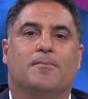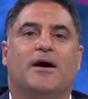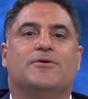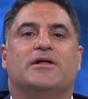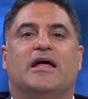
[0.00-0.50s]

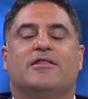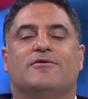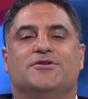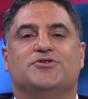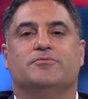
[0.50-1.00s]
By the way, that
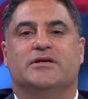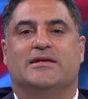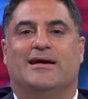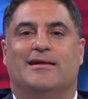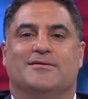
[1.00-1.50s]
$32
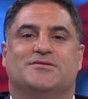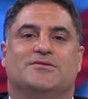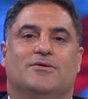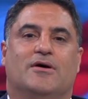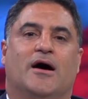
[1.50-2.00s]
million
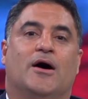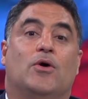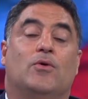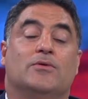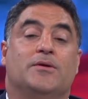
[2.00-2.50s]
uh,
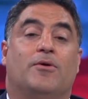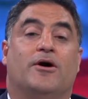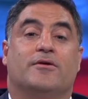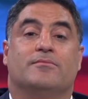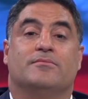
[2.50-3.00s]
only
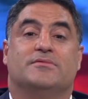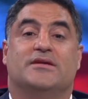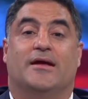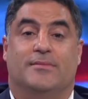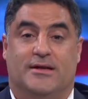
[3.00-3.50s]
bought him
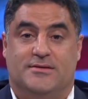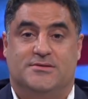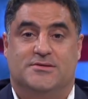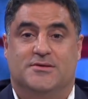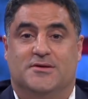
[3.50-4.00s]
10
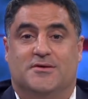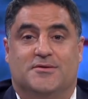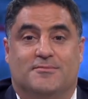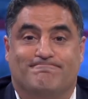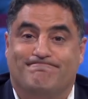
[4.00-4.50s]
minutes.
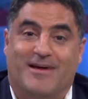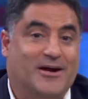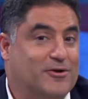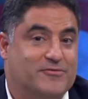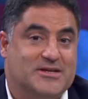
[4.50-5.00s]
Hmm, I
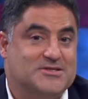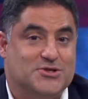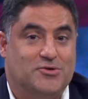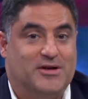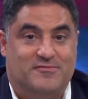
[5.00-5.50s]
don't know if that's
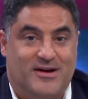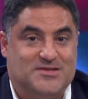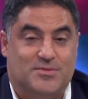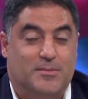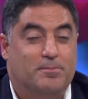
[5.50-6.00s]
such a great
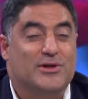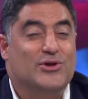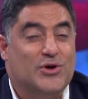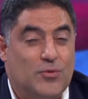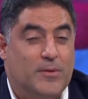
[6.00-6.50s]
investment, but
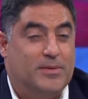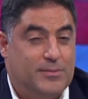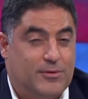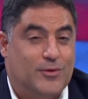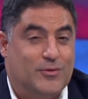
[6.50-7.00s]
look at what
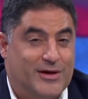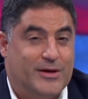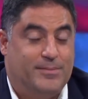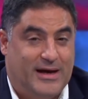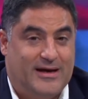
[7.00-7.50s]
people are willing
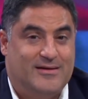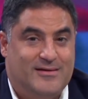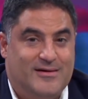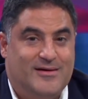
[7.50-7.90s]
to pay.